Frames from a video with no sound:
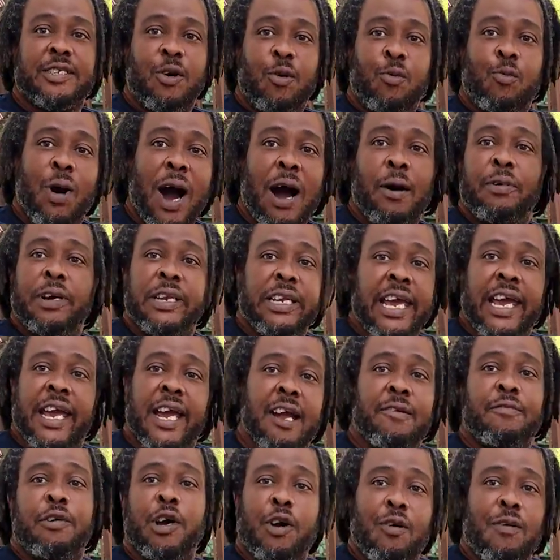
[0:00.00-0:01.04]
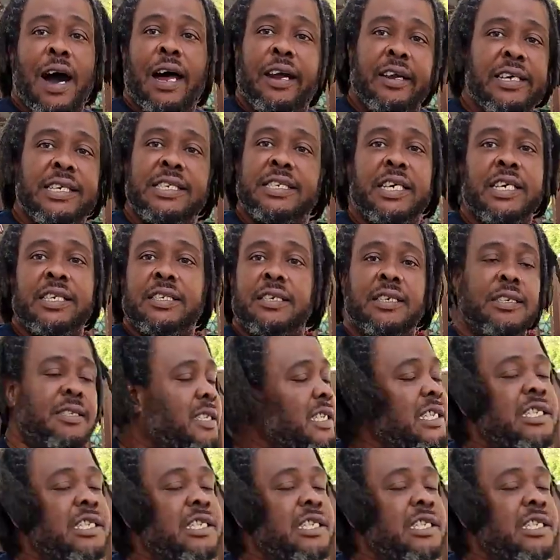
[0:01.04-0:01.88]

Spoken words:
So why would they ever go out of existence?